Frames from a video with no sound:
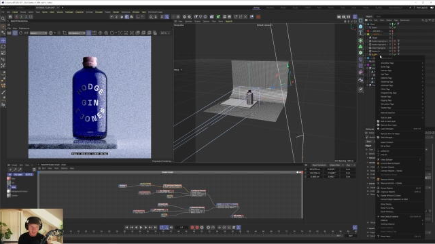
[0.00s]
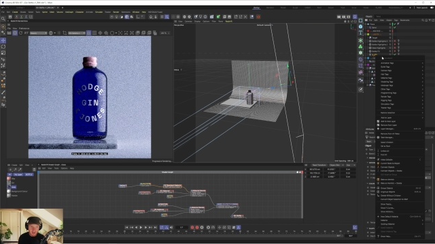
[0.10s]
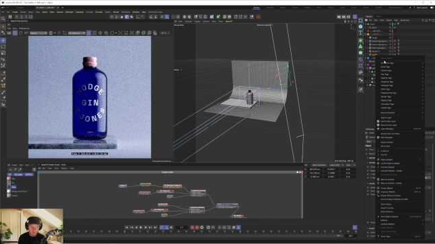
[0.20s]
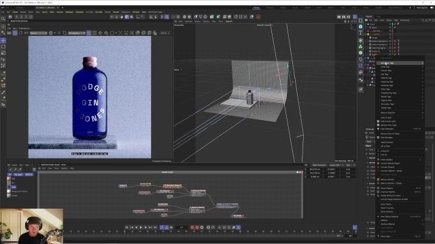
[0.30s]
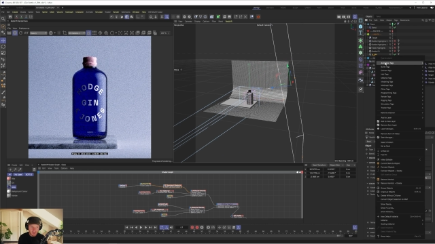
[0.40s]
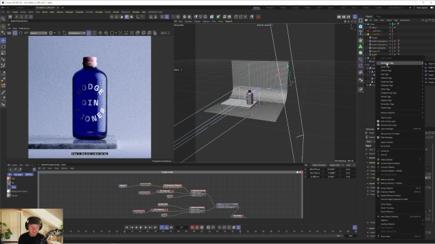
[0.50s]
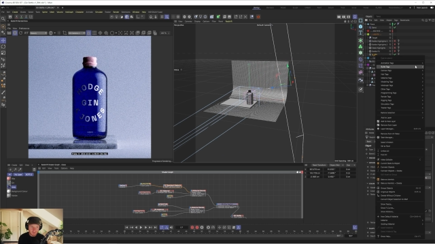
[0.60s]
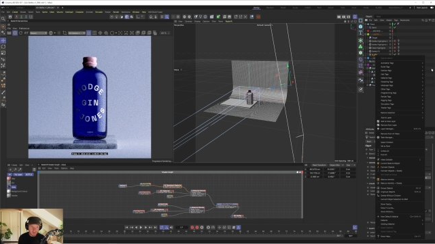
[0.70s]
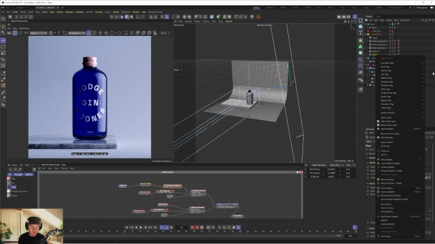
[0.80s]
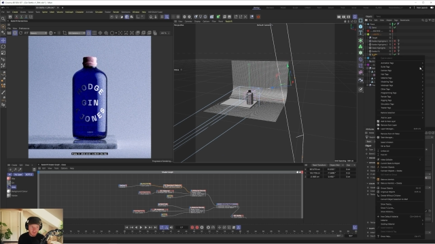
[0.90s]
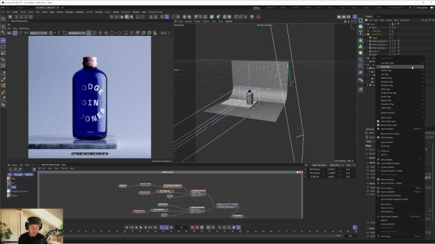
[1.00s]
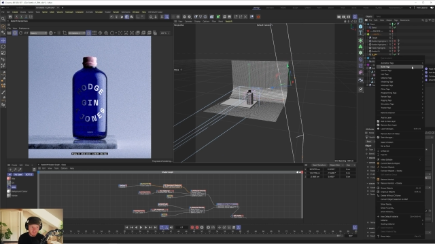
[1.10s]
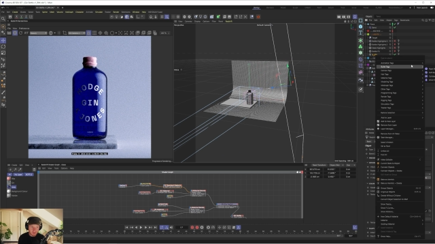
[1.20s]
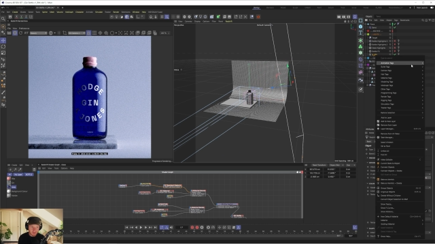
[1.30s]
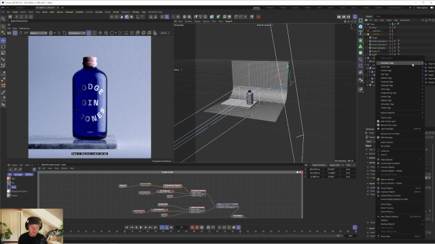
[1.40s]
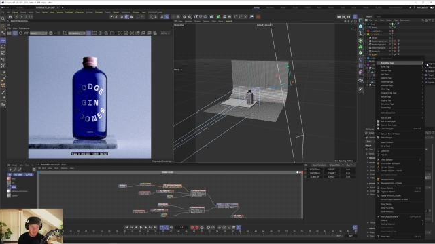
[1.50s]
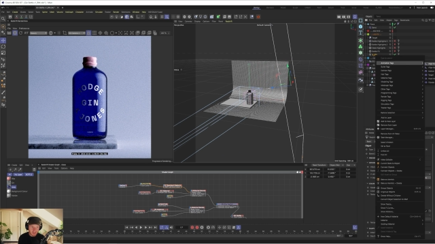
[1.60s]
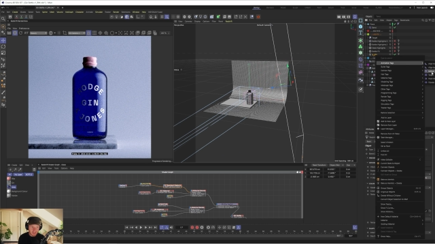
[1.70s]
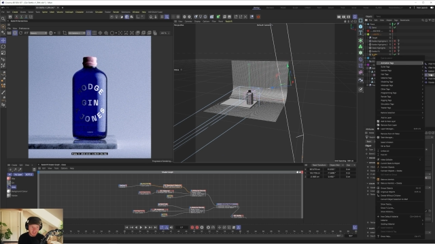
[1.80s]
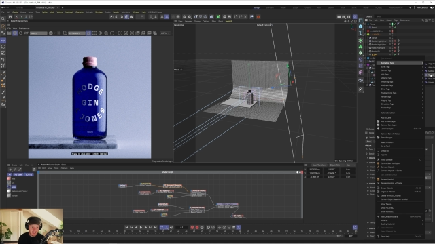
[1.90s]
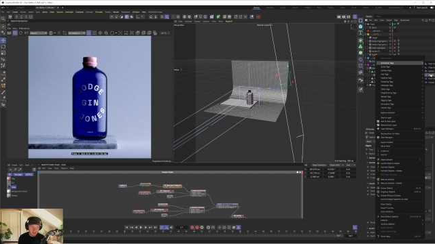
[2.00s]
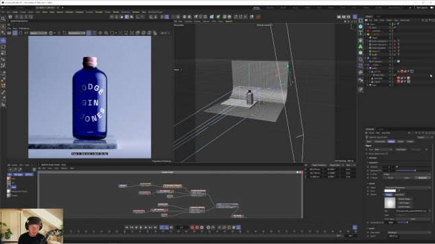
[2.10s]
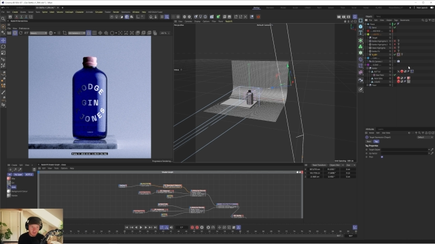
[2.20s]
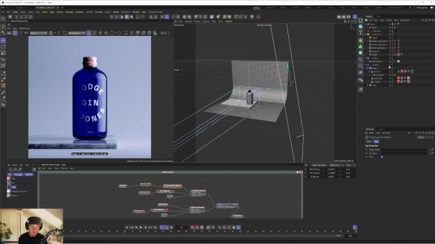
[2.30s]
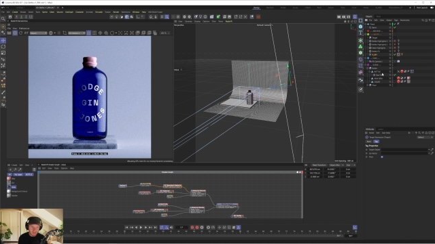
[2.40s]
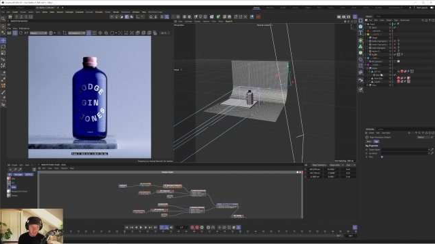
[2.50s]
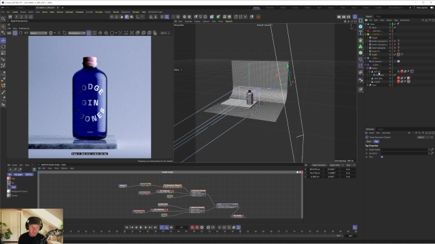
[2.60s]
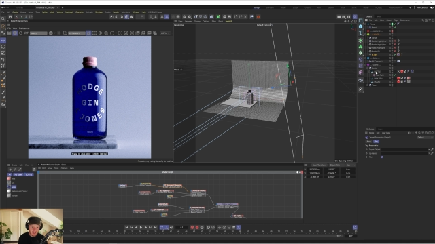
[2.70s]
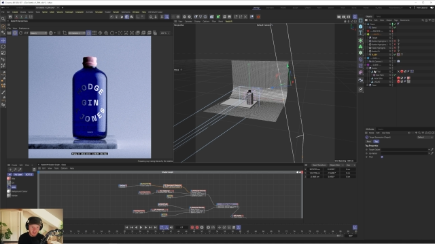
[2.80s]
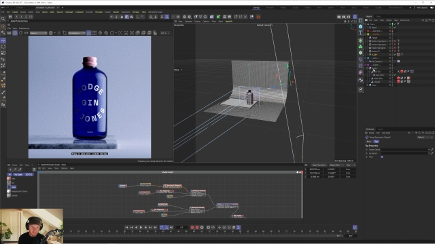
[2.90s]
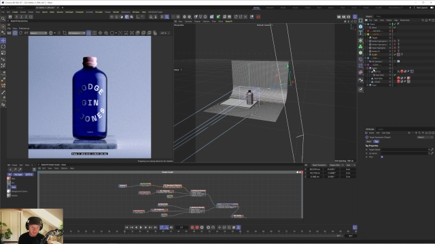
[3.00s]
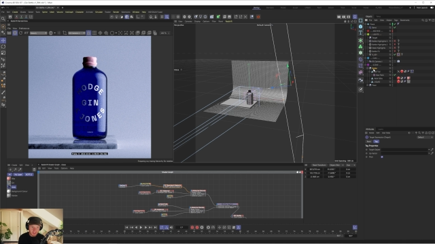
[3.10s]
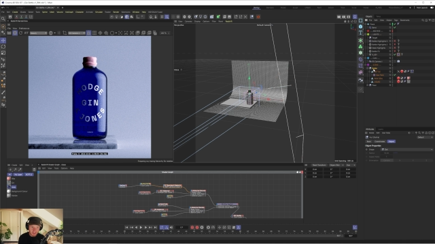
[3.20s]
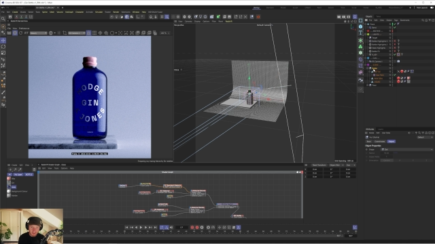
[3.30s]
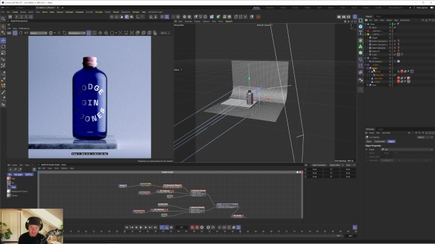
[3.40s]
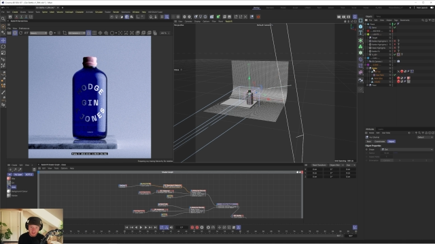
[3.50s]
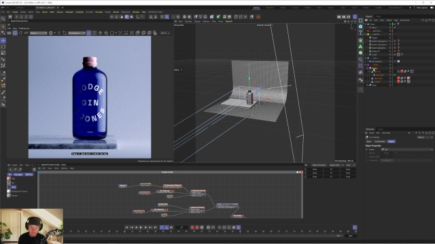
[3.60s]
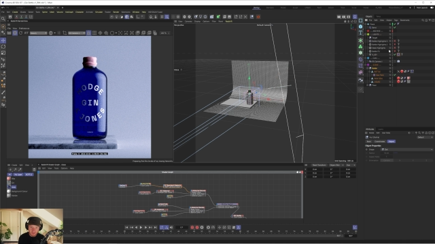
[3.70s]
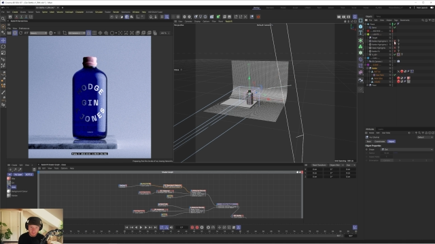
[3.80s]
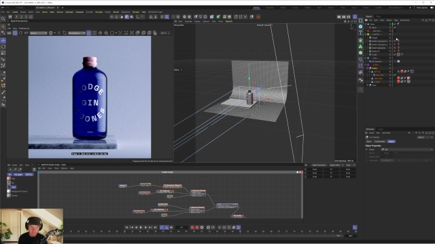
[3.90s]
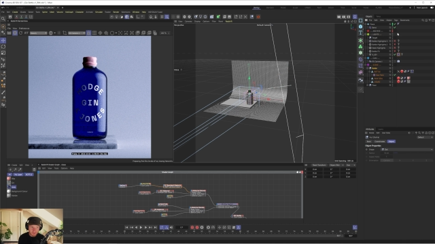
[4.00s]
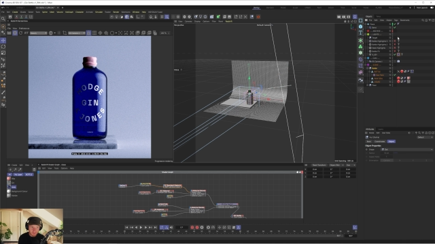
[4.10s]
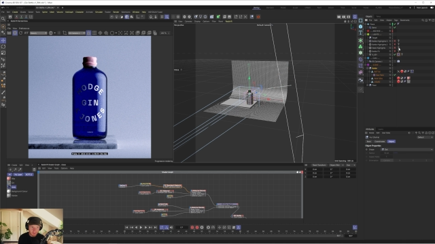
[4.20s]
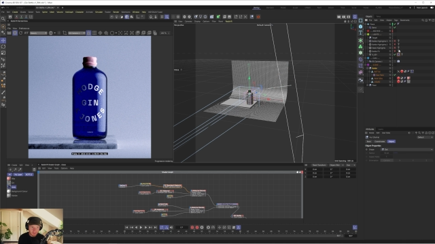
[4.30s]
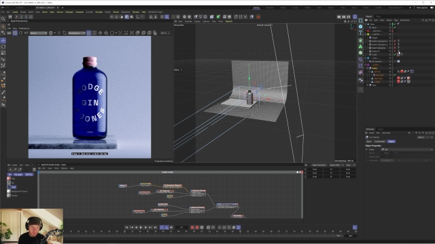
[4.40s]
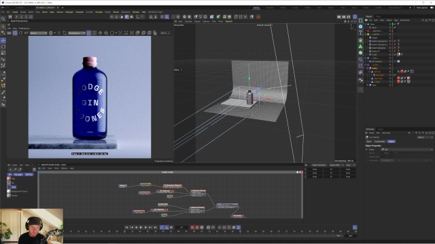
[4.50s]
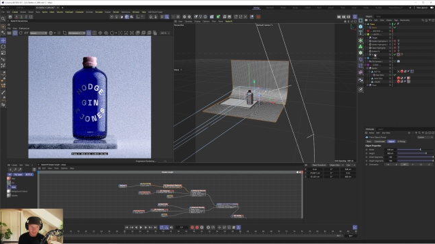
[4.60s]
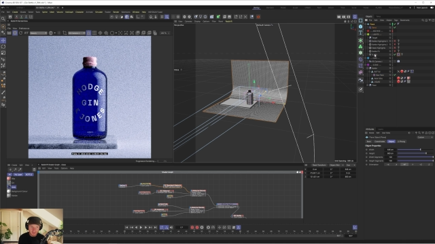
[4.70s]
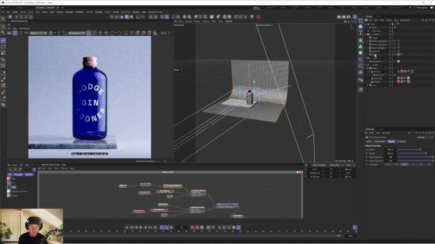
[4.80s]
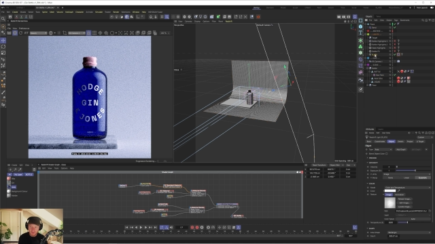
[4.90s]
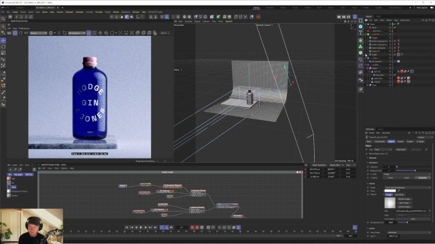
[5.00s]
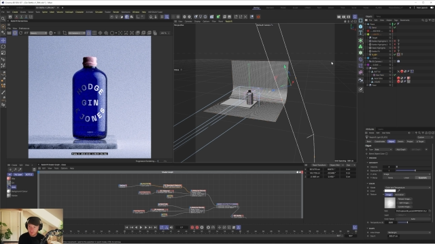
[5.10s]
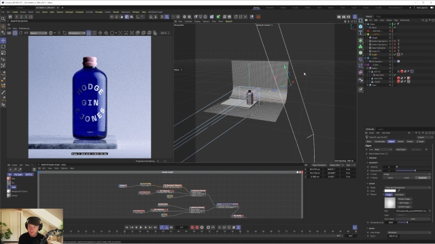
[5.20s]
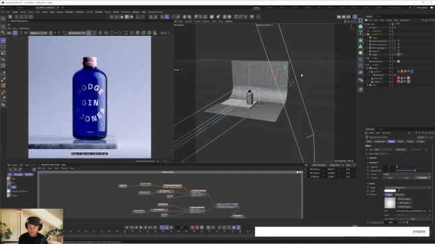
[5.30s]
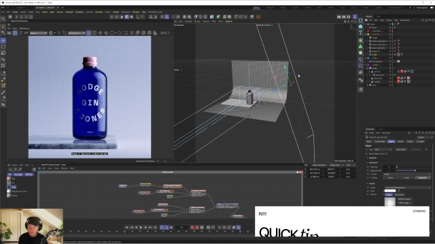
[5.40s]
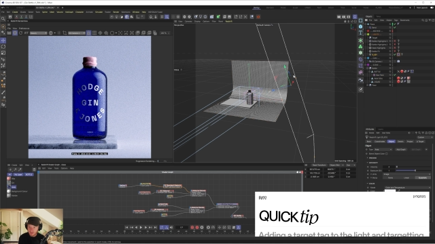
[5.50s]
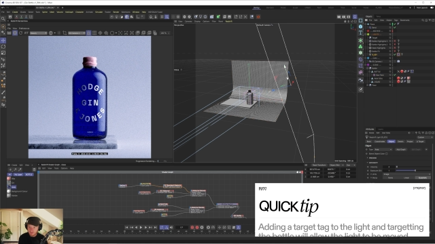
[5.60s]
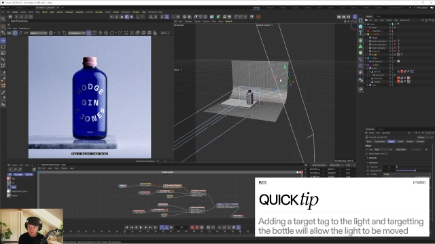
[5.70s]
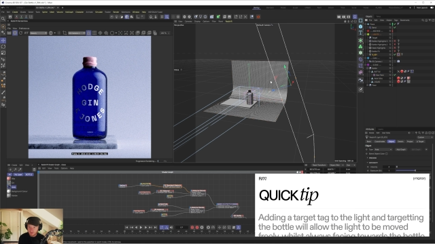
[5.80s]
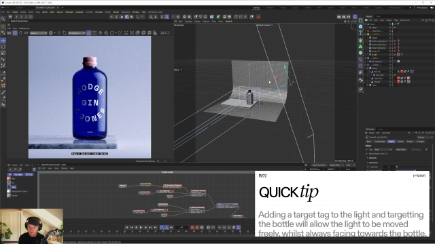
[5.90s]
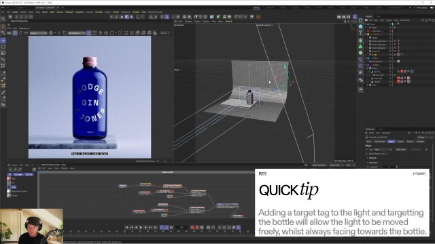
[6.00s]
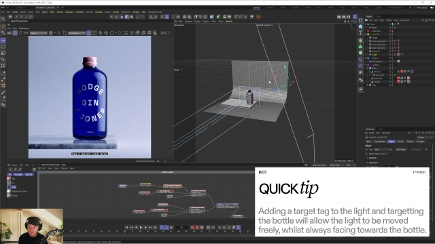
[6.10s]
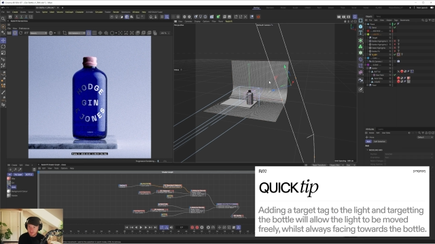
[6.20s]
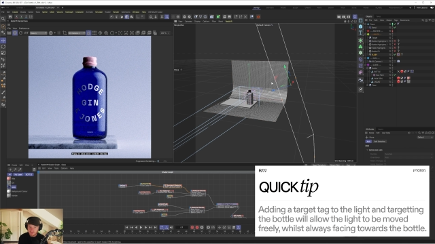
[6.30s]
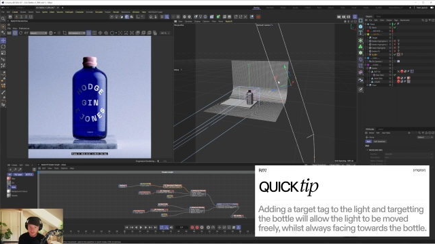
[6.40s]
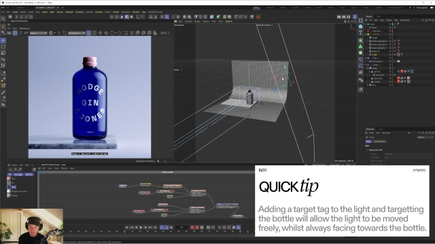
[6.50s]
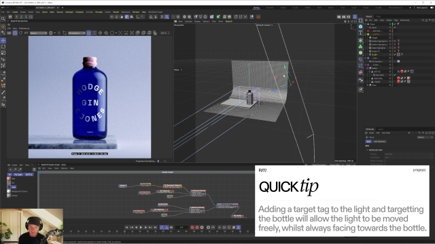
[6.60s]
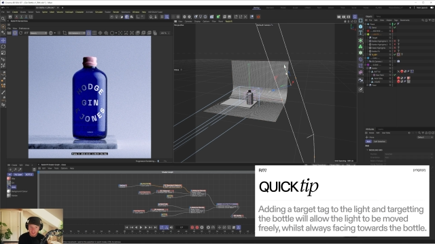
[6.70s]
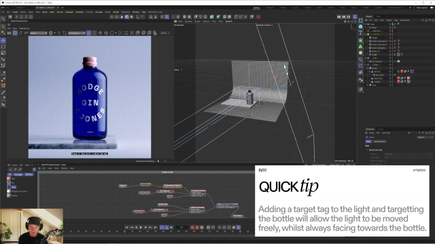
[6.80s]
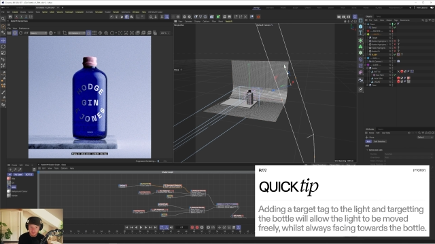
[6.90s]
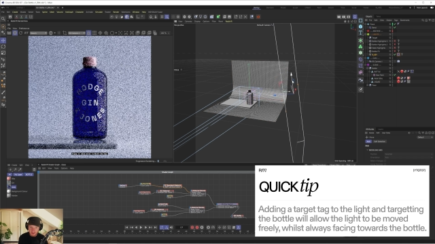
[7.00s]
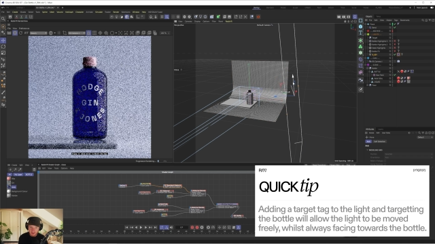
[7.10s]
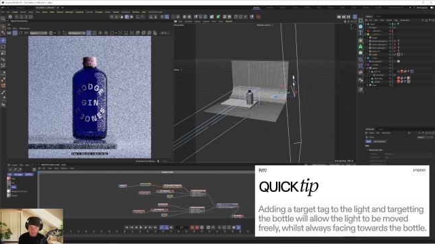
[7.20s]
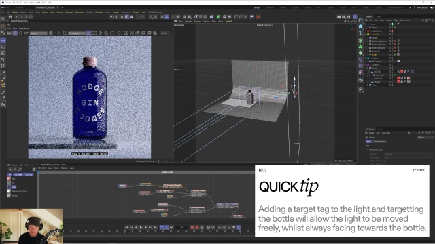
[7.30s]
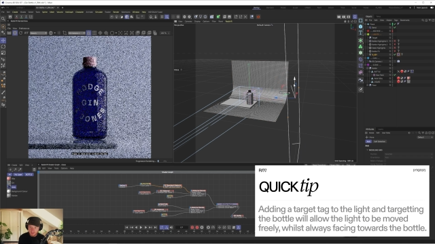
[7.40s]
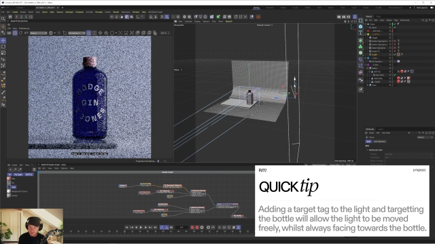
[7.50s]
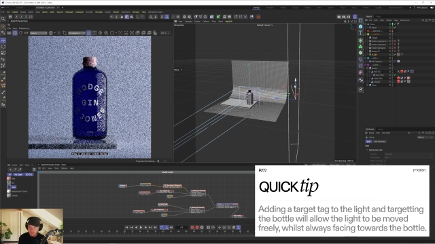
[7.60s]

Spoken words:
[unreadable: no face in view]